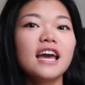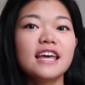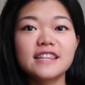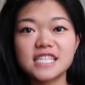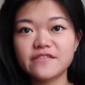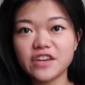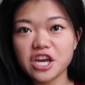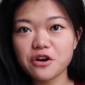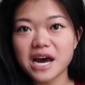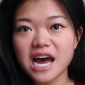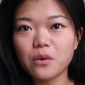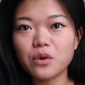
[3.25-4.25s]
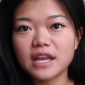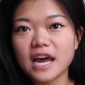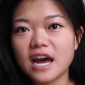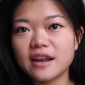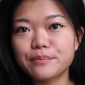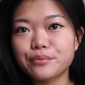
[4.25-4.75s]
In this video, I would
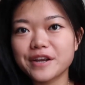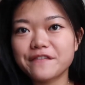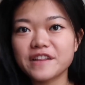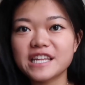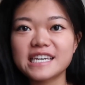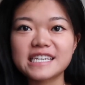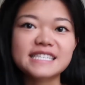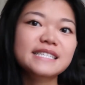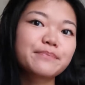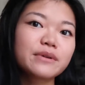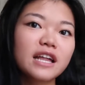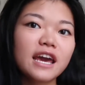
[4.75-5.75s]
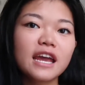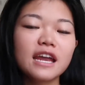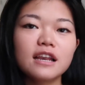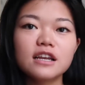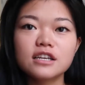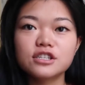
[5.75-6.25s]
kind of briefly explain